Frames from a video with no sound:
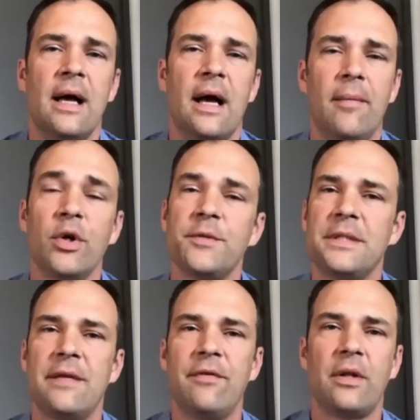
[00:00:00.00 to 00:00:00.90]
More
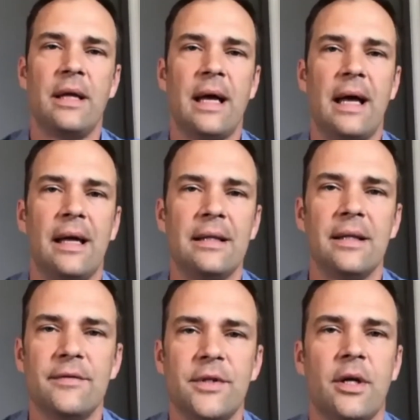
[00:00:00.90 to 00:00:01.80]
specifically, I
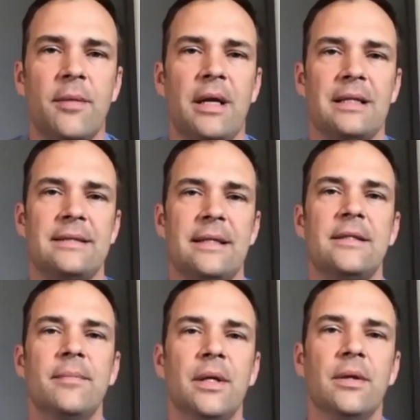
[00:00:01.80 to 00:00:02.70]
love talking about
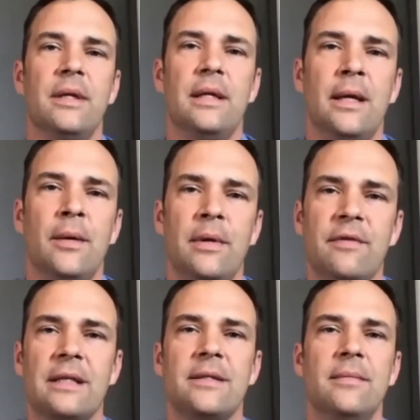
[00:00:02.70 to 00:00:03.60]
extensibility, and we've
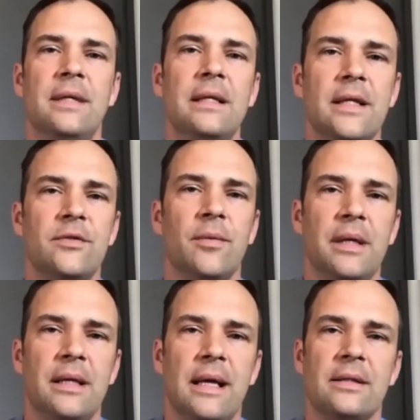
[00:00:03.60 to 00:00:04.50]
got some neat things we'll be
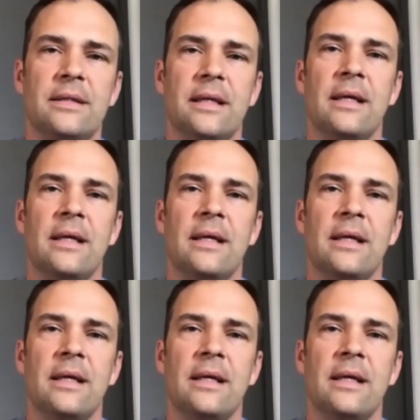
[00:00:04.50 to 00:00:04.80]
announcing